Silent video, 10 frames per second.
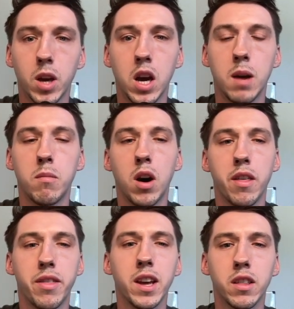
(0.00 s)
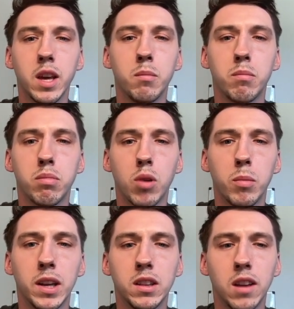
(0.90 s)
I think that he
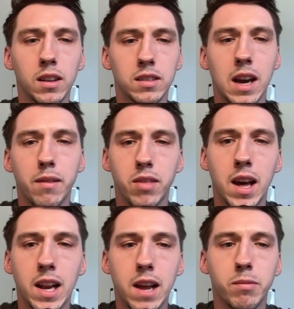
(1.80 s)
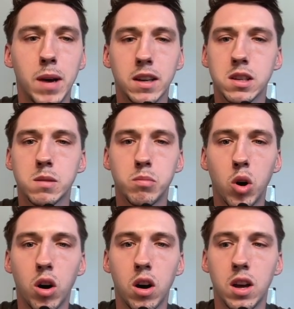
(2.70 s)
probably does have that left back
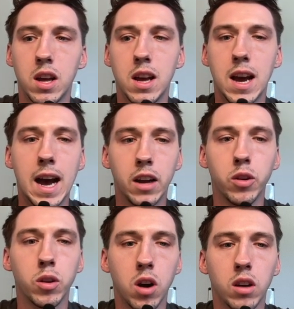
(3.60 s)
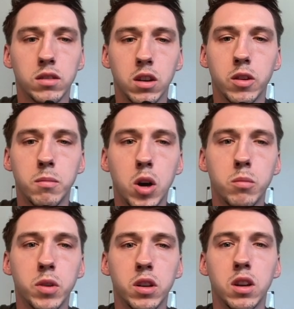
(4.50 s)
spot at Newcastle at the
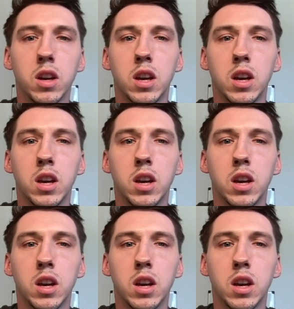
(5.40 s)
moment.